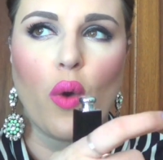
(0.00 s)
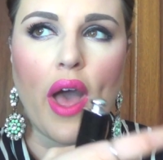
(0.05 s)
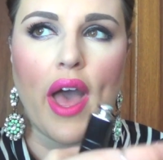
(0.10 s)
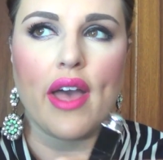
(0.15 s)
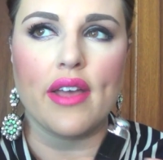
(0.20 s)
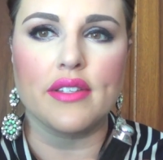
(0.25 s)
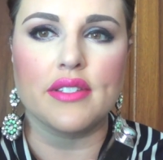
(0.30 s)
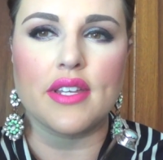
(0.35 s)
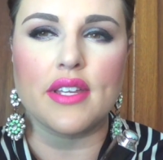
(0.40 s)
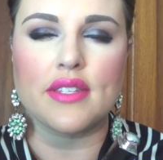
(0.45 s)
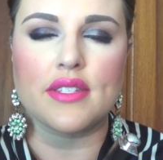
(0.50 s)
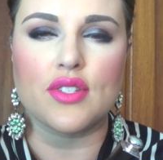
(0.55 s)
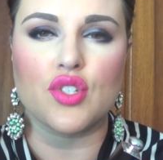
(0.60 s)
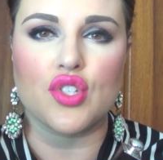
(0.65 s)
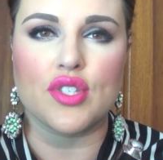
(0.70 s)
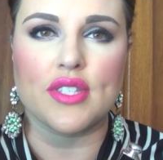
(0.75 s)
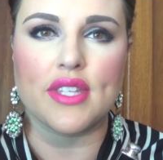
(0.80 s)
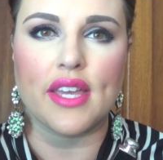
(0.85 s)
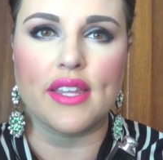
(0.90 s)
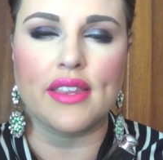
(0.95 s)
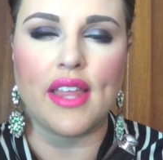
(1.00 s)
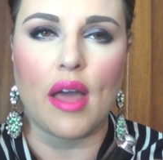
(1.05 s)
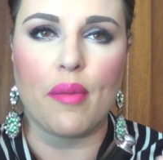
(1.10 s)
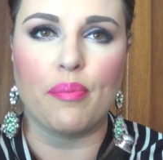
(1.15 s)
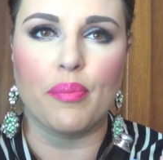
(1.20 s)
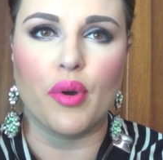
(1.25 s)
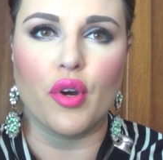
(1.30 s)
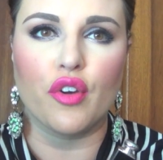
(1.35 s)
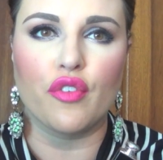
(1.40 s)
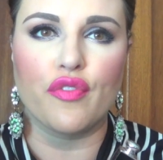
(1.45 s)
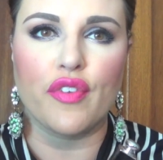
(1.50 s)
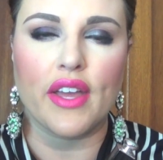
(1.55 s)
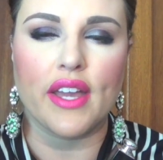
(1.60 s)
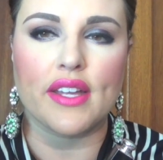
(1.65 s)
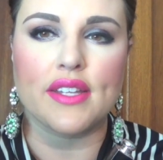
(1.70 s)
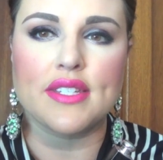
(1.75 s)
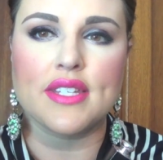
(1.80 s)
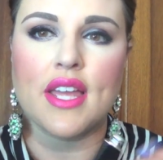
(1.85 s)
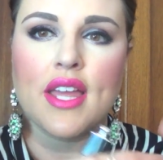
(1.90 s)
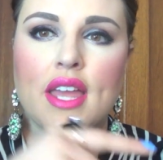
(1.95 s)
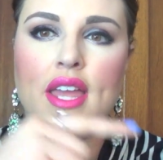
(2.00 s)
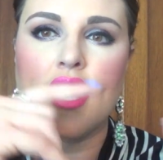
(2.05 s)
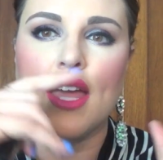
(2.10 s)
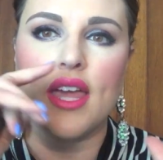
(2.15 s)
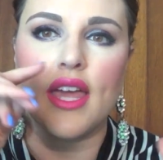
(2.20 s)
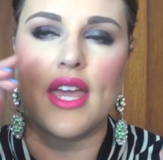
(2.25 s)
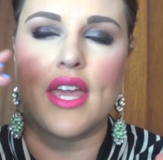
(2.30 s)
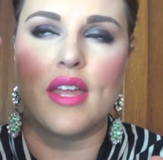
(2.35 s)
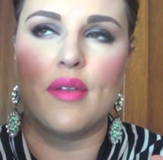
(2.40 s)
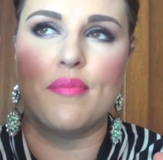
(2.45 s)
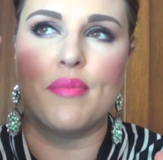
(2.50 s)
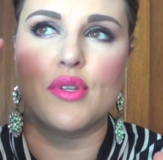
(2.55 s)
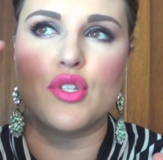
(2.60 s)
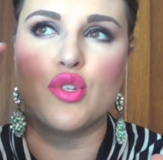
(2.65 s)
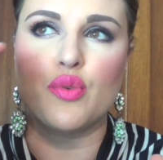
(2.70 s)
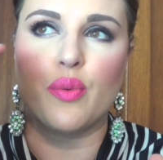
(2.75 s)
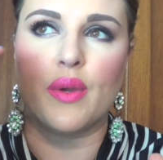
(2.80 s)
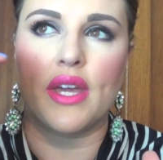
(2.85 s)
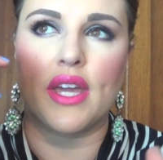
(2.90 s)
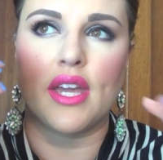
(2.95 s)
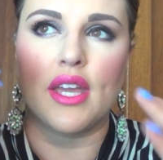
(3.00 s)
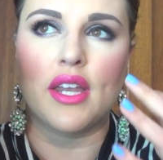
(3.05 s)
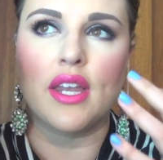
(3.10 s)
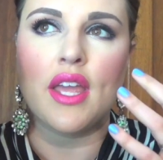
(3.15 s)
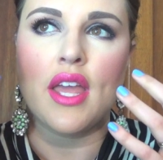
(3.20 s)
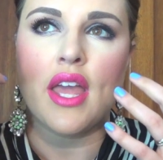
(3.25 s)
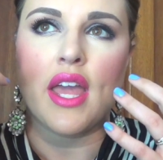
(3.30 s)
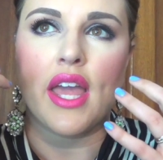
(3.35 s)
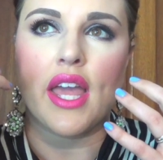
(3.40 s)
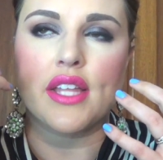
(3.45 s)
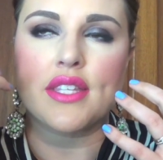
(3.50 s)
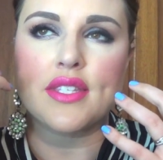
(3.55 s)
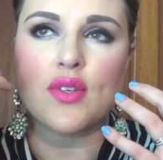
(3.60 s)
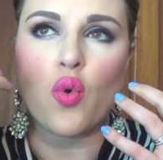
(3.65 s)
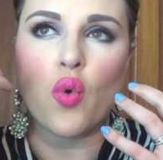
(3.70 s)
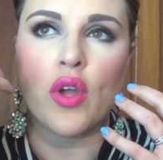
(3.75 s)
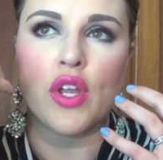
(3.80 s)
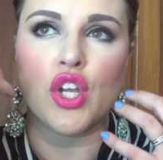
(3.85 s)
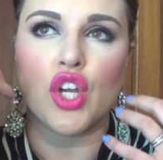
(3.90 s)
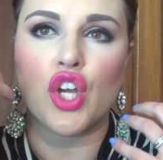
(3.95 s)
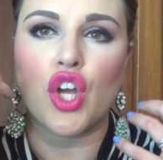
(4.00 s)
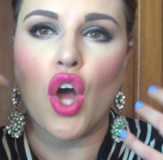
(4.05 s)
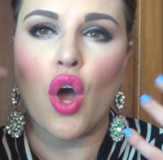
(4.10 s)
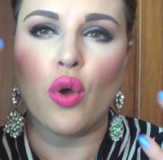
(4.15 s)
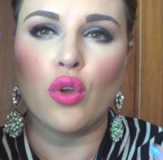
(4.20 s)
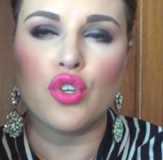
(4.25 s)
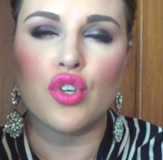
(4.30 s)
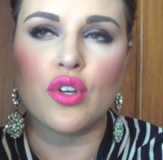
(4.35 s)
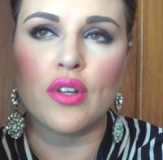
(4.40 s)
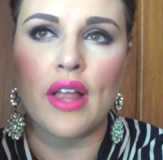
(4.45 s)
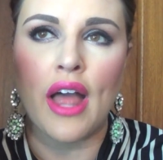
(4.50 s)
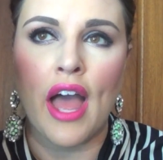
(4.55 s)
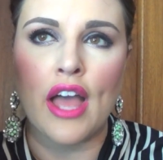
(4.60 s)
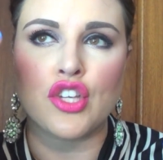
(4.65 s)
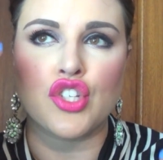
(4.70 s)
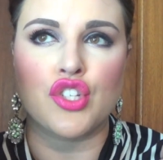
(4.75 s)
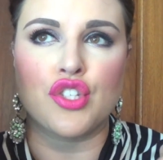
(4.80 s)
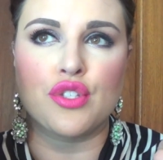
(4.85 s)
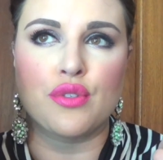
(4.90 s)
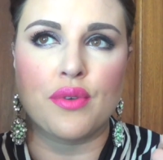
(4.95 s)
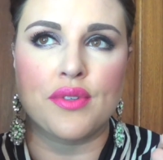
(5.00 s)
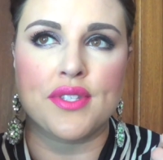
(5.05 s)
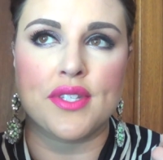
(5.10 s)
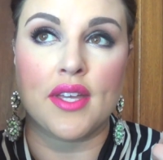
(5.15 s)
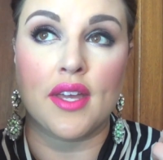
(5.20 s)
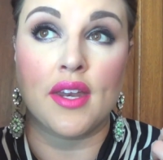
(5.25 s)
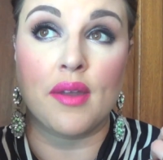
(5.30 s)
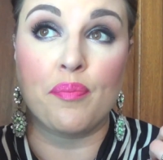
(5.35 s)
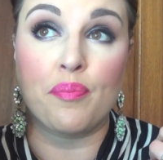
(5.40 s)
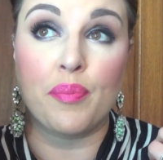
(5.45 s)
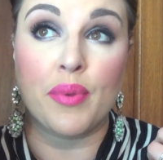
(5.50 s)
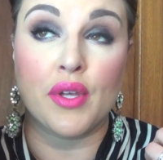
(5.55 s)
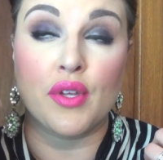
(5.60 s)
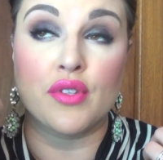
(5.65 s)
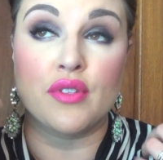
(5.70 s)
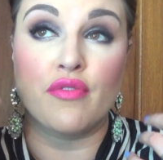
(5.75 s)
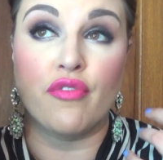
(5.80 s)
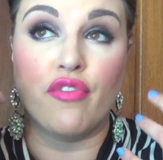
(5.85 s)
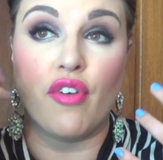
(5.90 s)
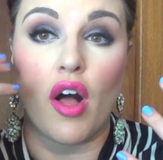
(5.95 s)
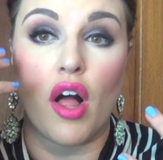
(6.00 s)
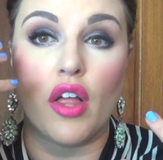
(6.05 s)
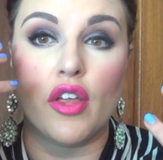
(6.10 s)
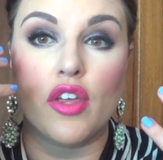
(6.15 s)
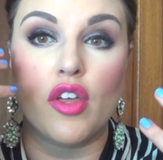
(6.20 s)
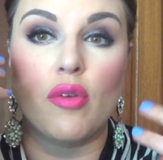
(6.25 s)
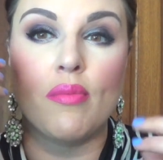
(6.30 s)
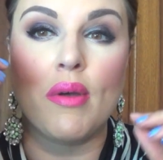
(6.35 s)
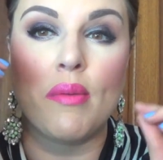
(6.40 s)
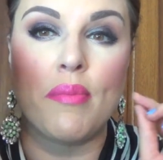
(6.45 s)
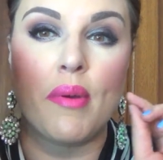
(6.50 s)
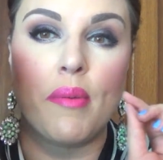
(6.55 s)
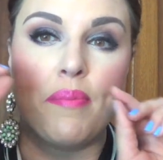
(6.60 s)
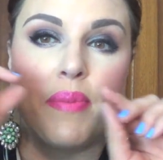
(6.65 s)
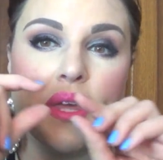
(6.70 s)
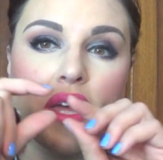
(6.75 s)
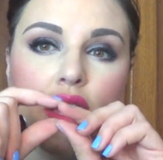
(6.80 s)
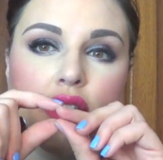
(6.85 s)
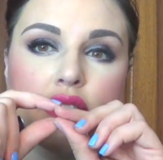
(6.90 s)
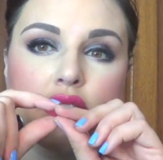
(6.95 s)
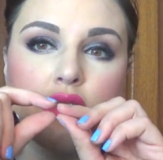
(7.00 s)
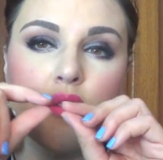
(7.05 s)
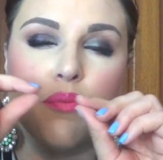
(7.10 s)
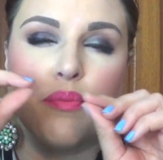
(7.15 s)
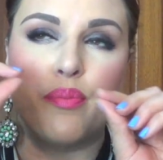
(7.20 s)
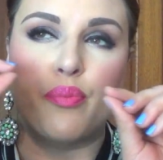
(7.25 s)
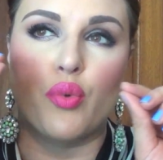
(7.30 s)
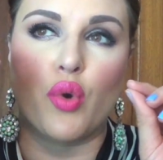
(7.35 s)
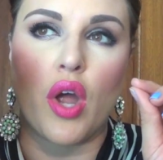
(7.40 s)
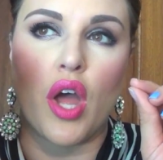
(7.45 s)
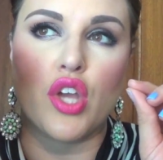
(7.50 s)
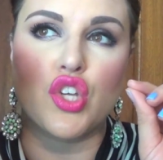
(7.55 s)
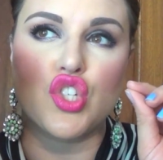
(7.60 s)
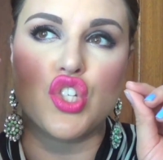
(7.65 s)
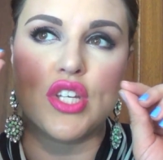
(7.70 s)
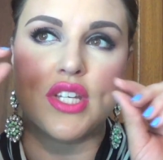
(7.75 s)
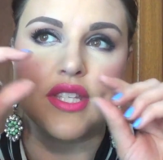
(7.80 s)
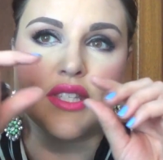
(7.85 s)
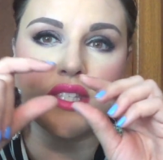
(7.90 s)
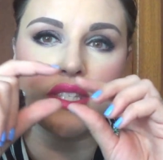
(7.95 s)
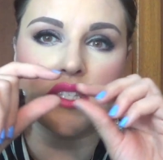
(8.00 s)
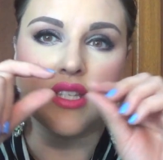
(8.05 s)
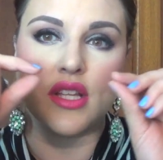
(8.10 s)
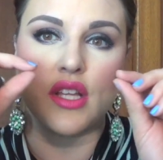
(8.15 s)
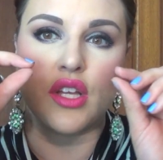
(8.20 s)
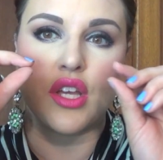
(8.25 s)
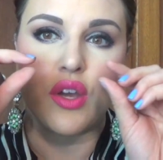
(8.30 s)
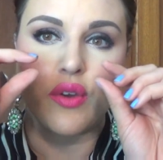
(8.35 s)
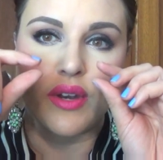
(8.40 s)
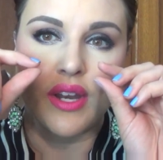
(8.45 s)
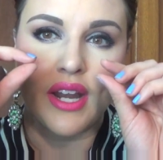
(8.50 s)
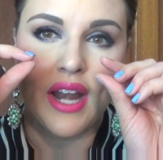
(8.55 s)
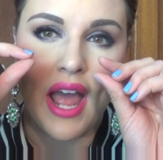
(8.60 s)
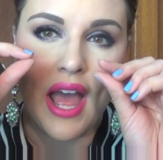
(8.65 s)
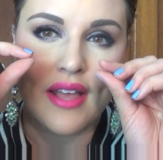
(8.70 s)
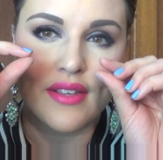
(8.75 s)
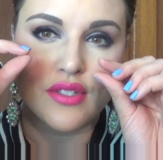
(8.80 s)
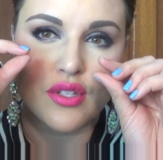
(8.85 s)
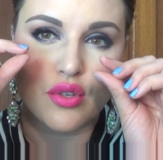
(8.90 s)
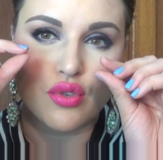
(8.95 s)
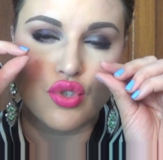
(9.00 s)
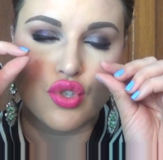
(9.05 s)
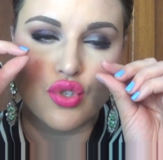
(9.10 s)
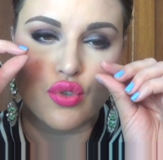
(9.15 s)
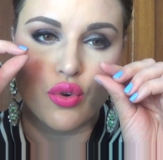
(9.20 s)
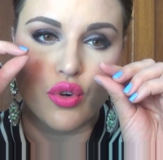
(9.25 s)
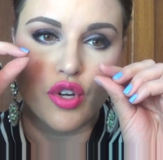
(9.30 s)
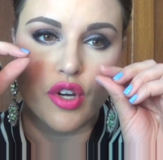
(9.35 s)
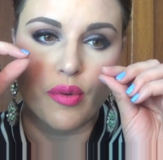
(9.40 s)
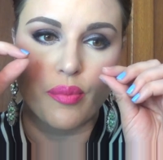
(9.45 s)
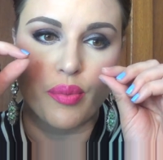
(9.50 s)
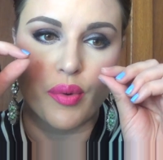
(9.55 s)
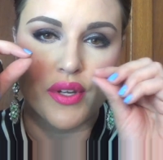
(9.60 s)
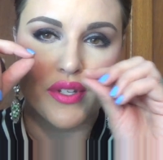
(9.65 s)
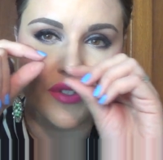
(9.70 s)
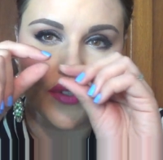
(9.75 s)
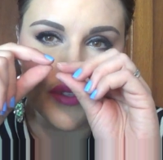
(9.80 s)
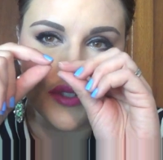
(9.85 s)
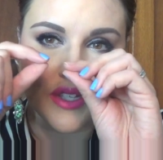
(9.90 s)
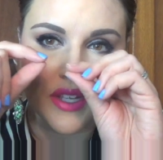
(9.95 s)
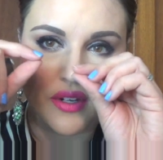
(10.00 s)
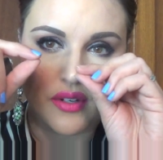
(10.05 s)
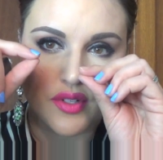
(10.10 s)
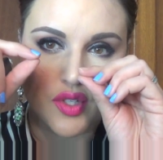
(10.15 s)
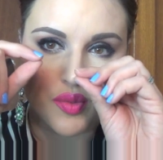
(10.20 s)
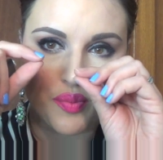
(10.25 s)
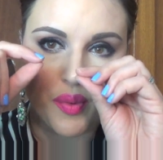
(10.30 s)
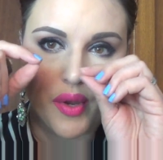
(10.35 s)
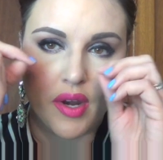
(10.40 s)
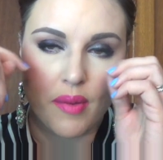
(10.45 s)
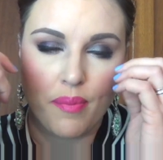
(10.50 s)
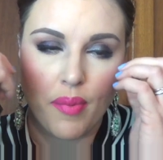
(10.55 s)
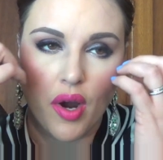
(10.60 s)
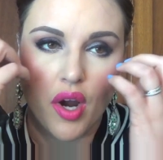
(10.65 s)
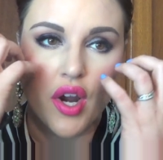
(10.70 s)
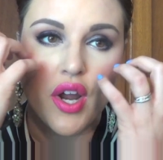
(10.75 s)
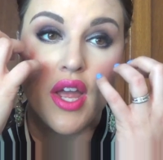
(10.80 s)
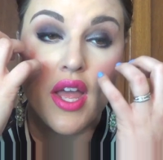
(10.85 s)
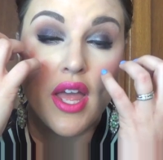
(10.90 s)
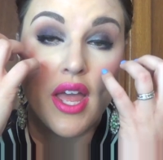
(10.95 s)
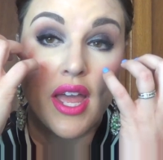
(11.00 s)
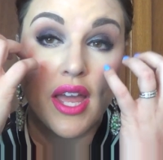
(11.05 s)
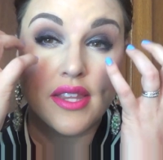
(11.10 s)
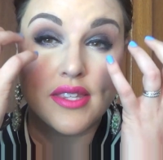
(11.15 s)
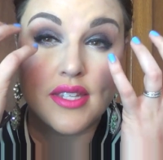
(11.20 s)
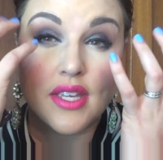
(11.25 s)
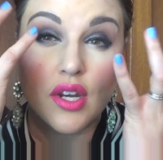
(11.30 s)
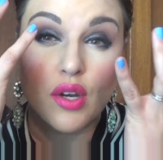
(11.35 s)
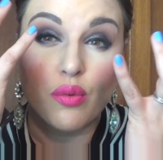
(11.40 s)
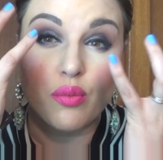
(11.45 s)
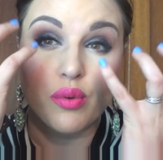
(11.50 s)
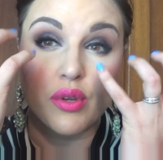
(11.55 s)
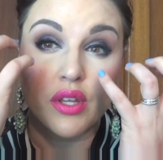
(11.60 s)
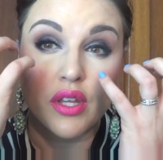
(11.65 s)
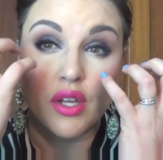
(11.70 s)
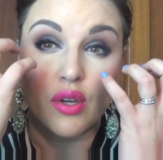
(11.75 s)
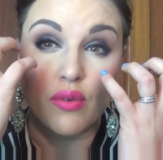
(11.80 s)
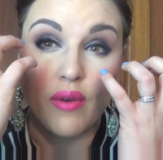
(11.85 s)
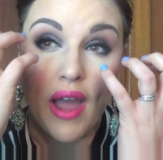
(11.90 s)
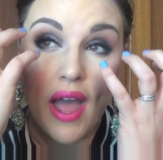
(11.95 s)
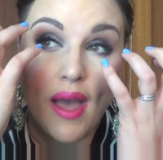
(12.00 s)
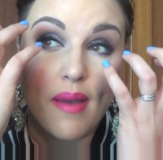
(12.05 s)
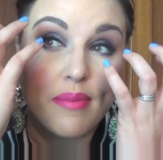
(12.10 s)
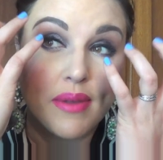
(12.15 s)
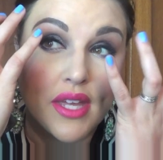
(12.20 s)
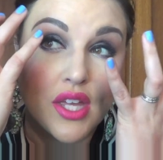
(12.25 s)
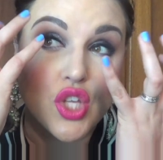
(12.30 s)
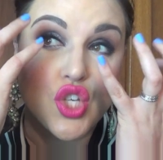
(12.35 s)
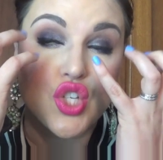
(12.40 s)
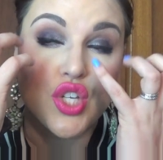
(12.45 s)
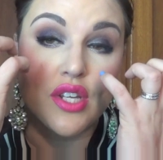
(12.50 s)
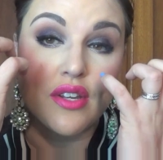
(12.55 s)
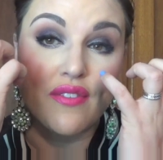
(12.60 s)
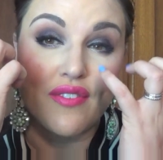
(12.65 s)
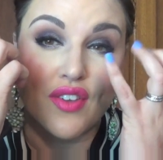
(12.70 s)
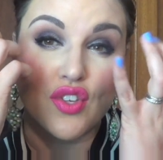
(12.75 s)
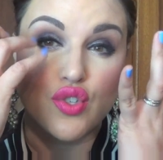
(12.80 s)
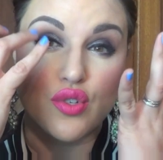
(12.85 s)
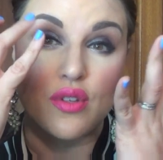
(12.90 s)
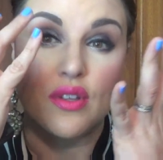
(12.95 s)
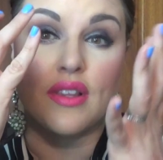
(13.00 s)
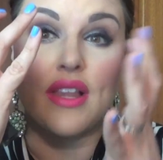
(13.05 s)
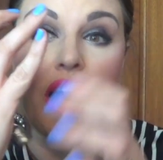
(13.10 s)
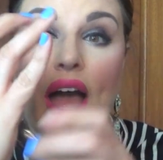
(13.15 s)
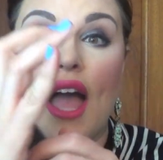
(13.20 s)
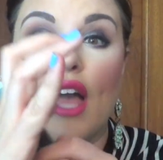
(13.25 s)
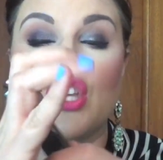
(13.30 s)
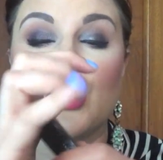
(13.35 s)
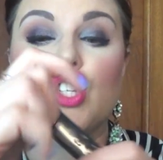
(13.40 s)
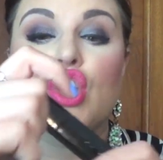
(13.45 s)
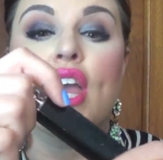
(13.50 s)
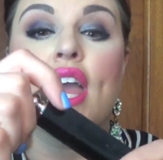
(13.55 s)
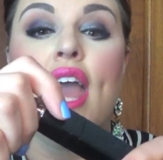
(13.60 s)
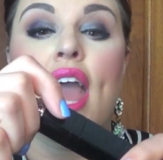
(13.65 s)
wet. It's just like that perfect in between. It's going to coat your lashes, so it's going to build volume, but because the brush is silicone and it has those shorter bristles that are spread apart, it's going to really grab each individual lash